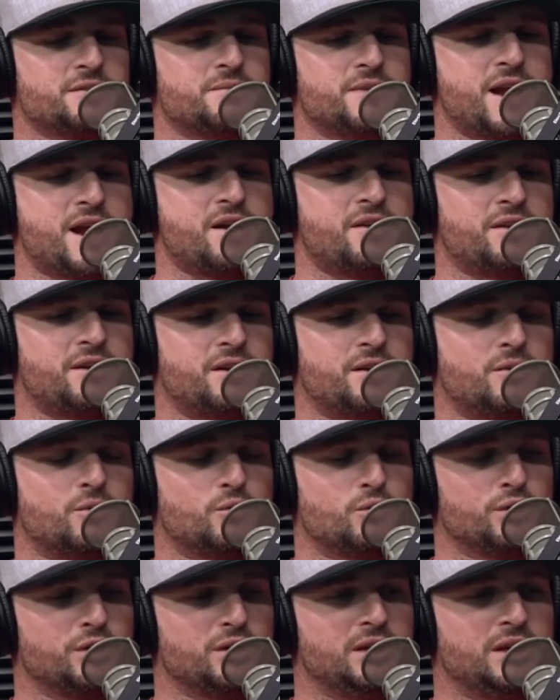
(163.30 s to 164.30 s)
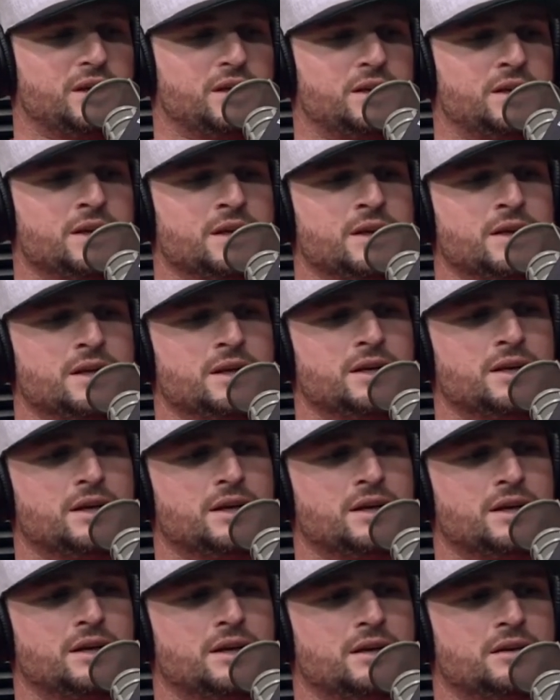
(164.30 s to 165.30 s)
now that are really
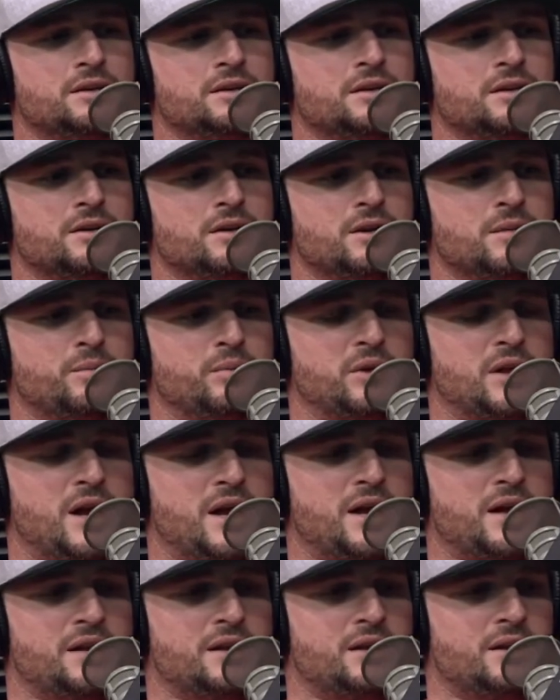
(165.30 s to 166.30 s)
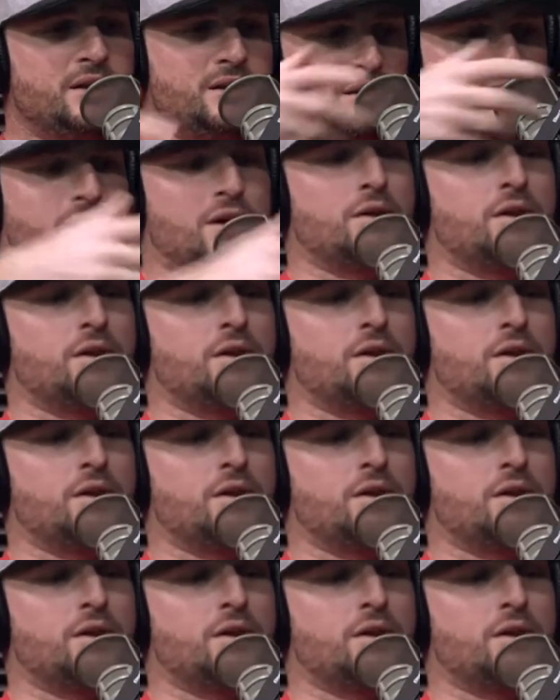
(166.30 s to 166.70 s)
applied a